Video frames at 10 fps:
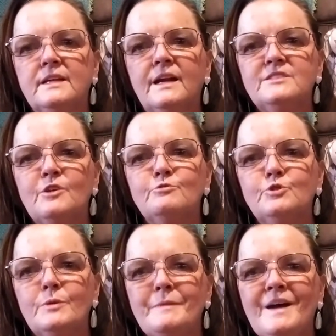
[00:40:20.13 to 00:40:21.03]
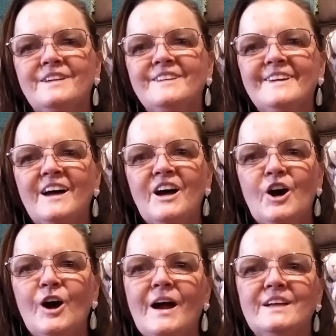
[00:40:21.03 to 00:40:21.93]
that I told you about.
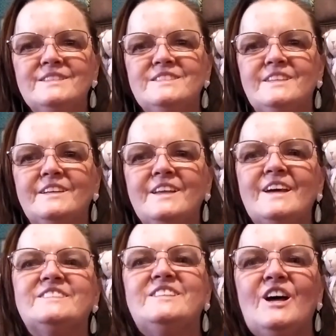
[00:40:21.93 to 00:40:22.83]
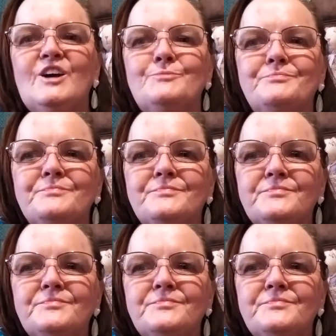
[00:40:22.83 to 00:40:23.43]
All right, see you next time.